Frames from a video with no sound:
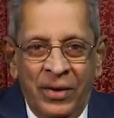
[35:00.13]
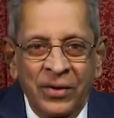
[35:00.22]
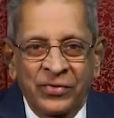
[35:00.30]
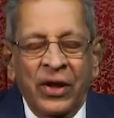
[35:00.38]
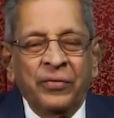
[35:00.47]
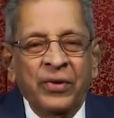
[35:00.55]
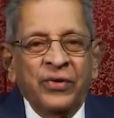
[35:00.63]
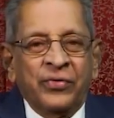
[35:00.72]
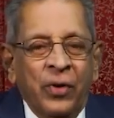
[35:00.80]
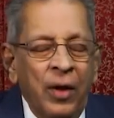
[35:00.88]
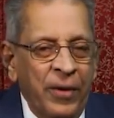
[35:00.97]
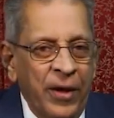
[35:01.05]
serving
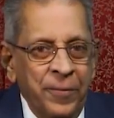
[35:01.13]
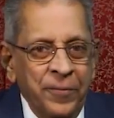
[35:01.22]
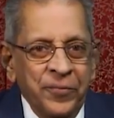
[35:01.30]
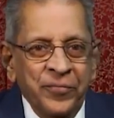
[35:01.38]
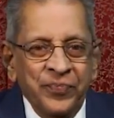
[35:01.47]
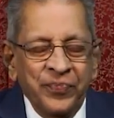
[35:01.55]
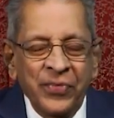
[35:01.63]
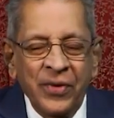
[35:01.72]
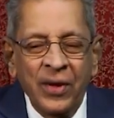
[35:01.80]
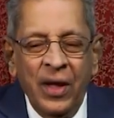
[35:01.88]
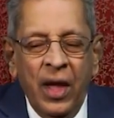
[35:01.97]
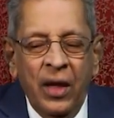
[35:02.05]
Swami.
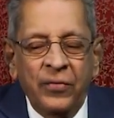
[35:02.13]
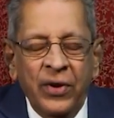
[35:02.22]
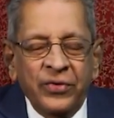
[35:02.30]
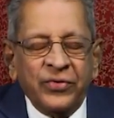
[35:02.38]
I went